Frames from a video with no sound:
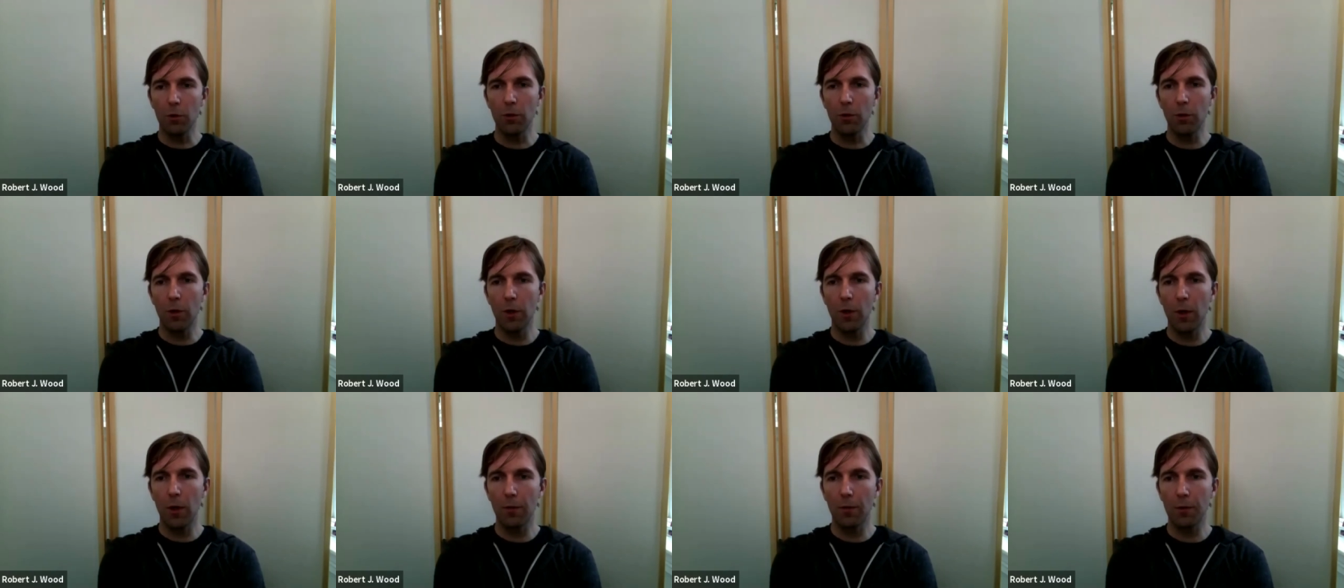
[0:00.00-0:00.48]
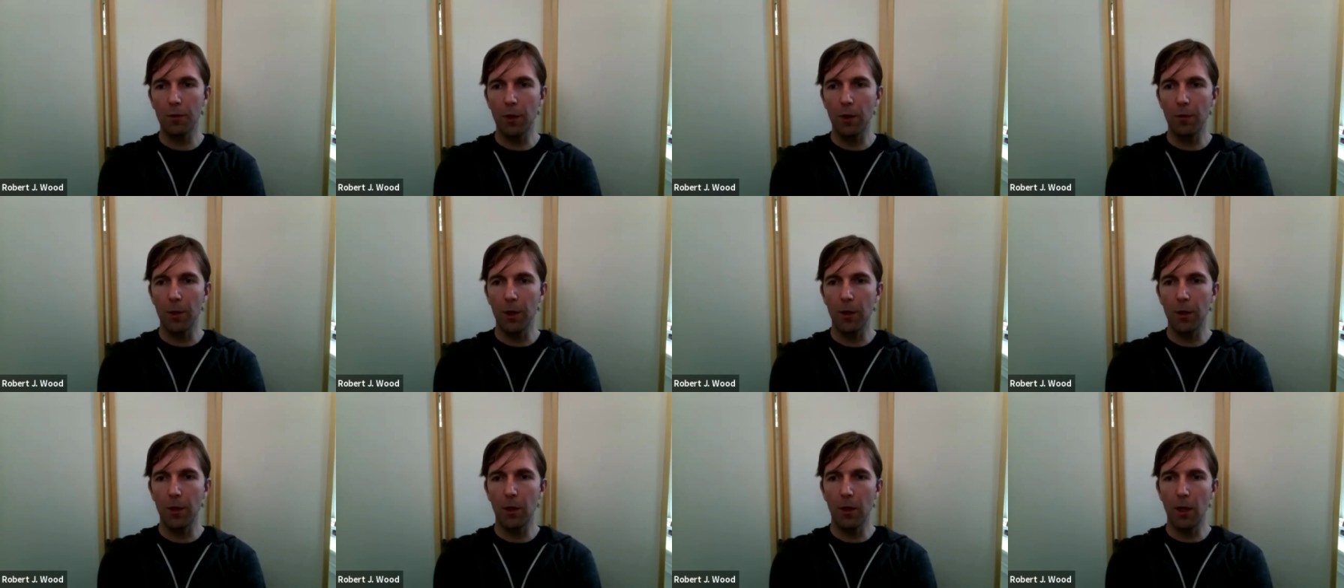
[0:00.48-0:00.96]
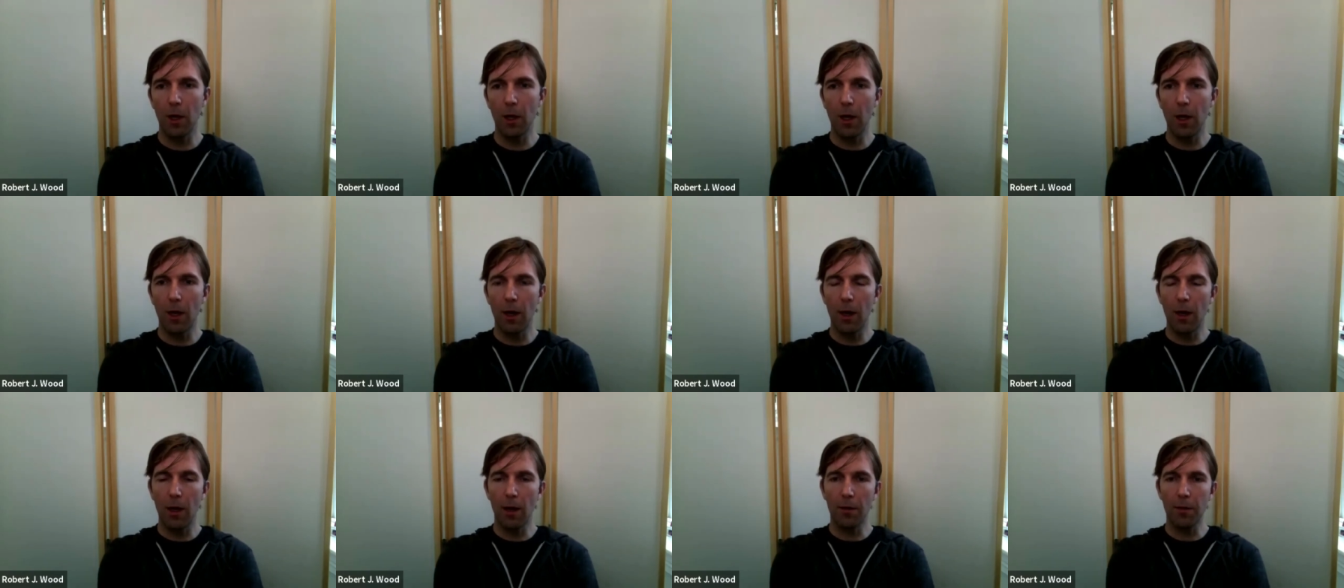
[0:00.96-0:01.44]
trade offs. I mean,
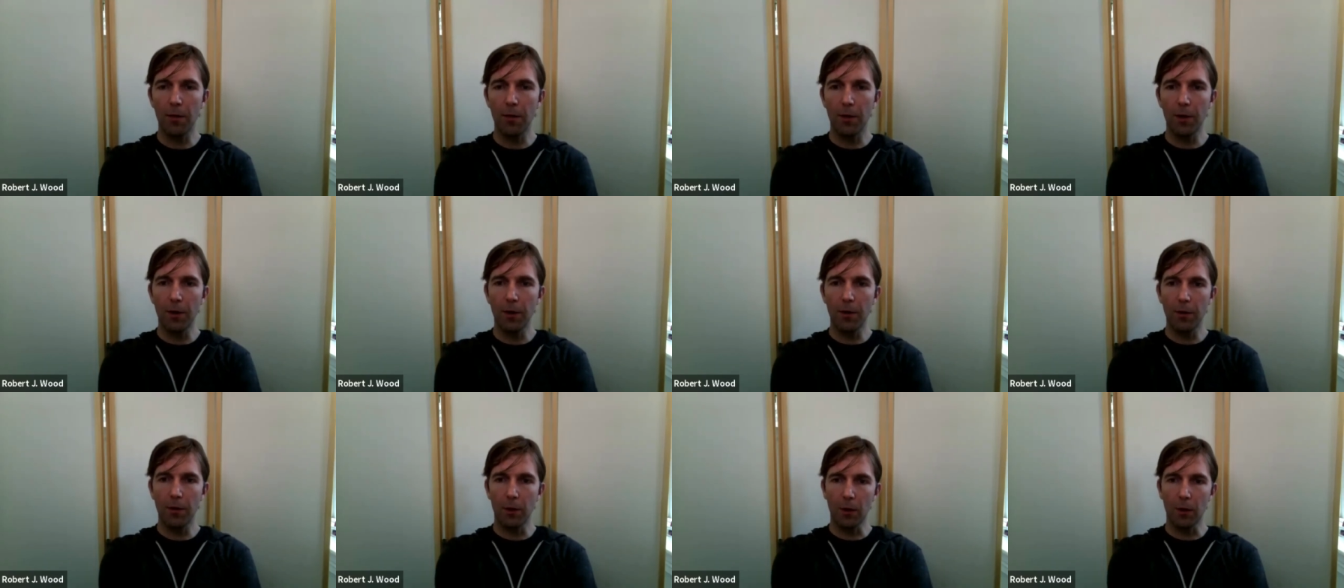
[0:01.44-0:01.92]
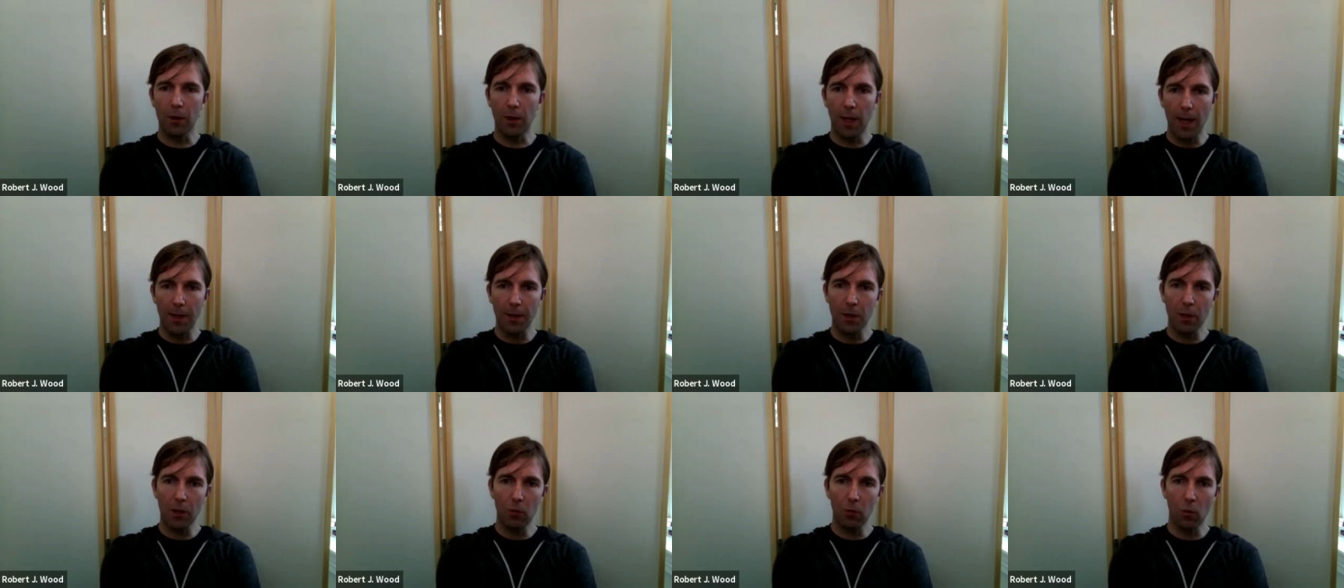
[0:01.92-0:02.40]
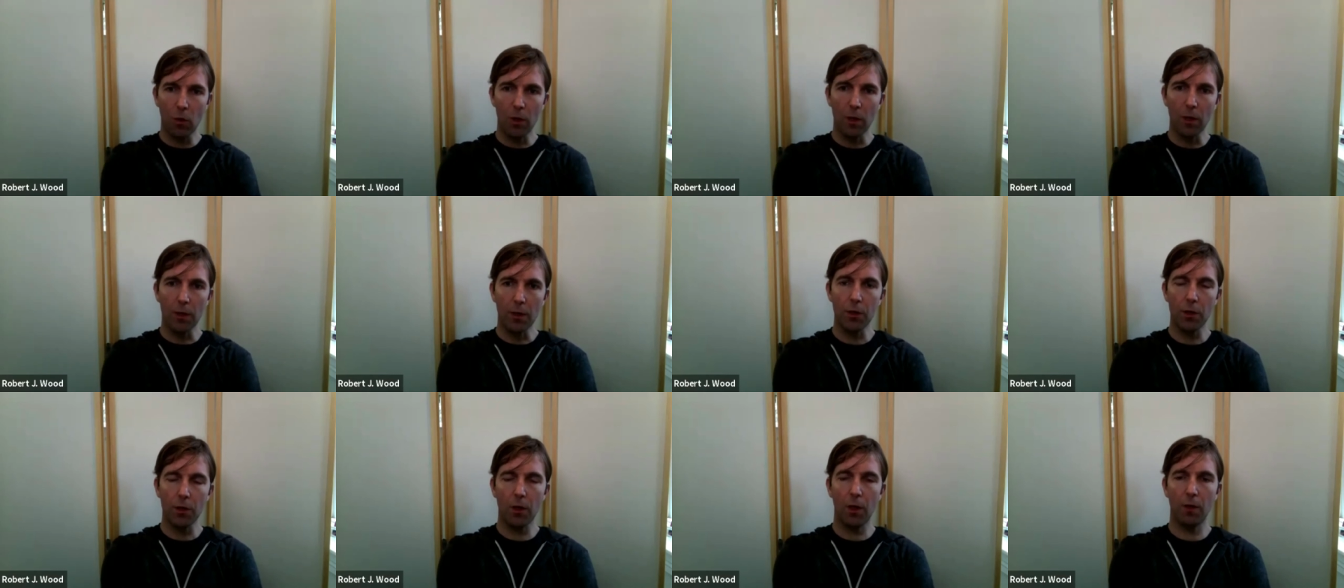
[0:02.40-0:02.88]
I think that the classic one
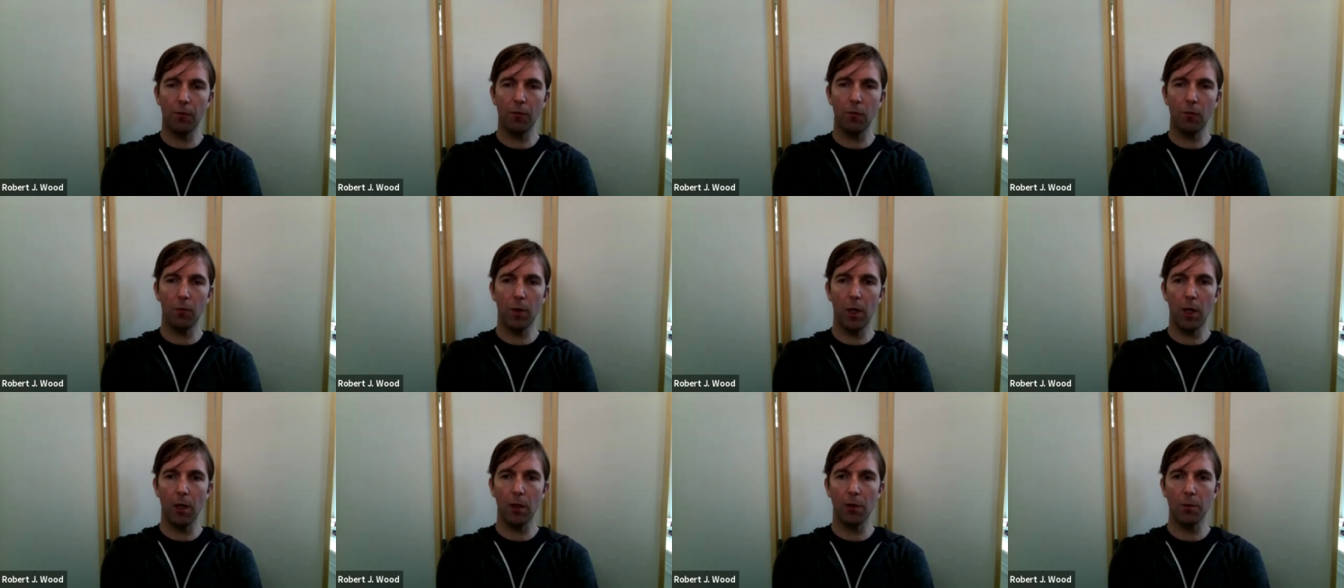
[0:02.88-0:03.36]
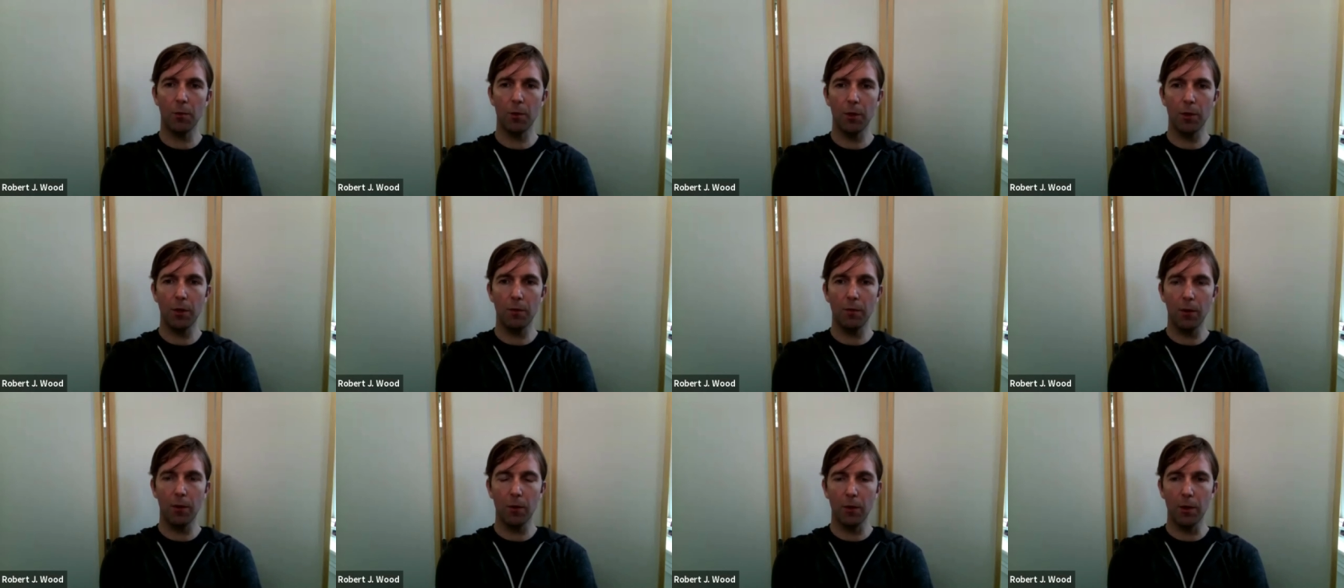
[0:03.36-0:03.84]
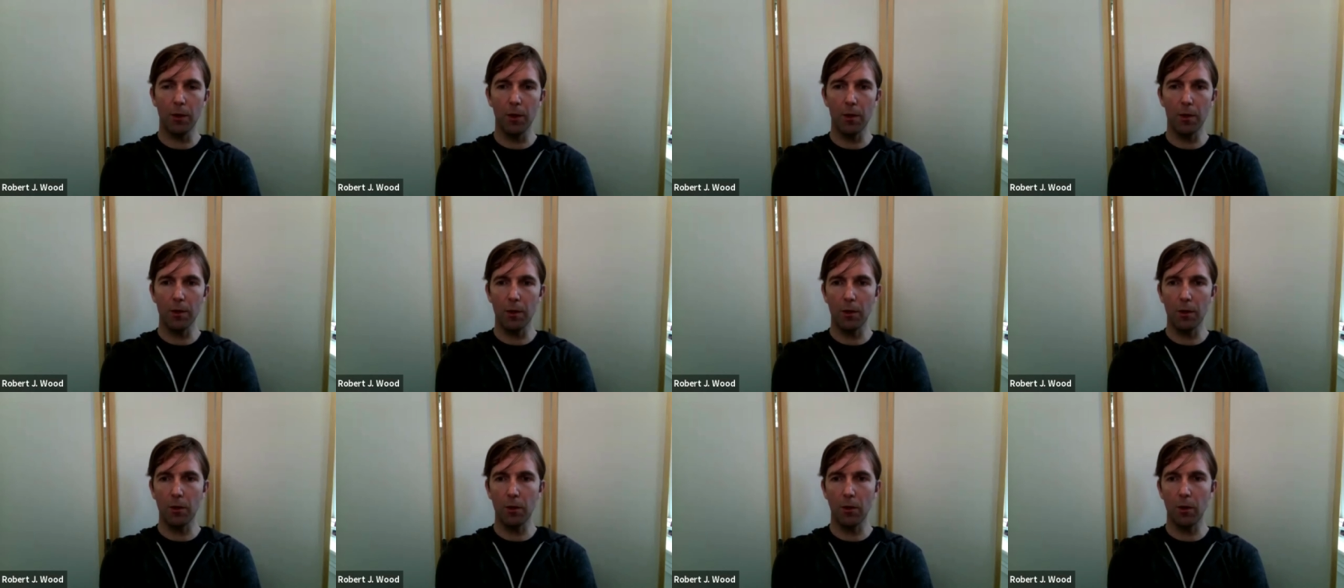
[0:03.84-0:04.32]
in soft robotics specifically is
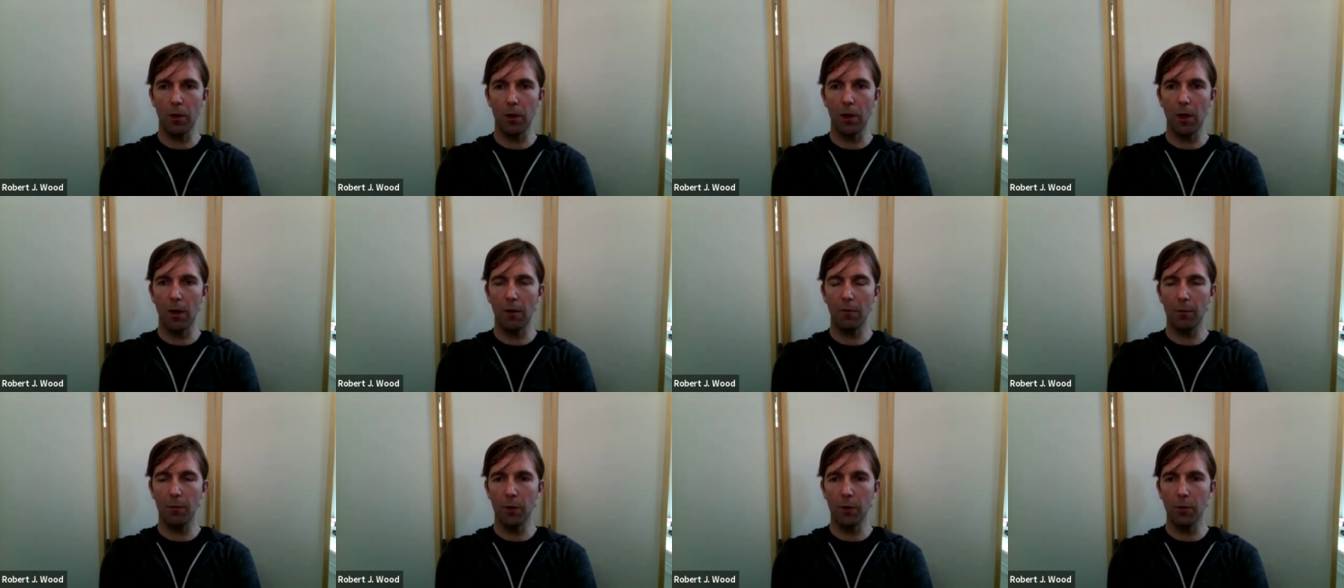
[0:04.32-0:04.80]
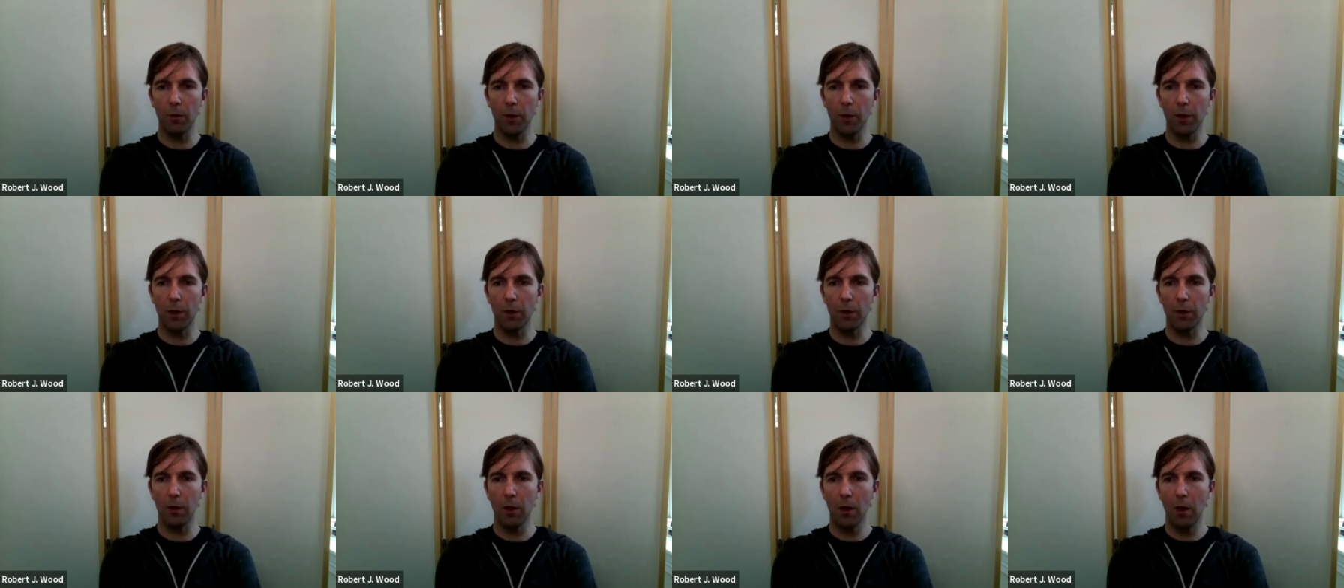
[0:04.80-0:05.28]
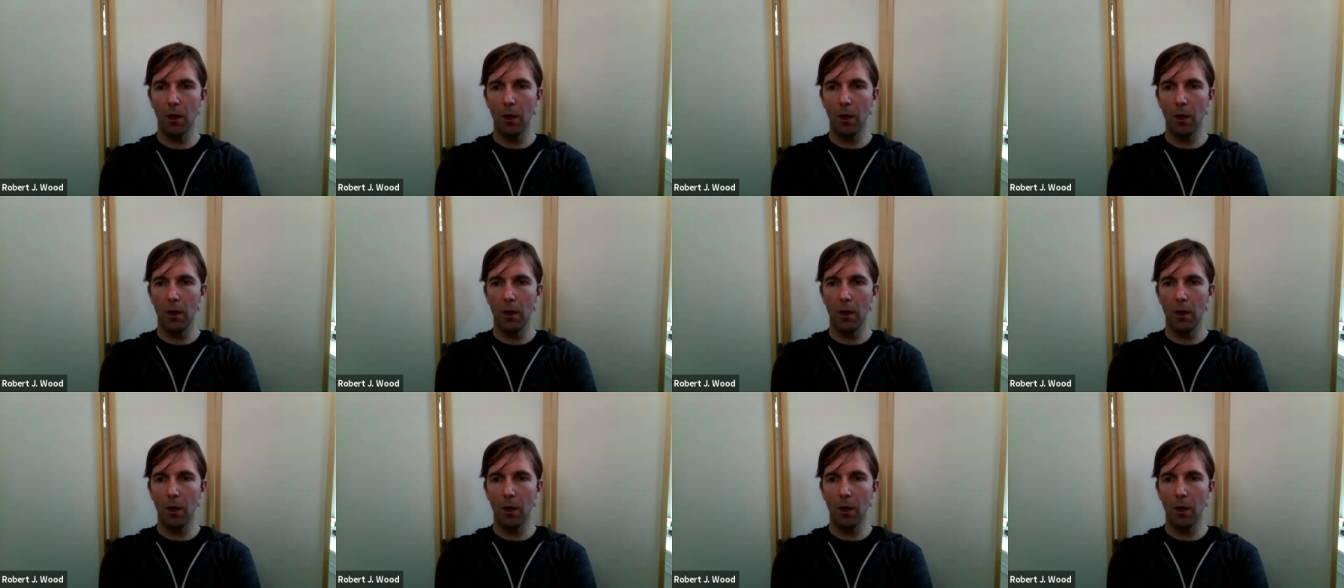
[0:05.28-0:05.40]
the trade off between,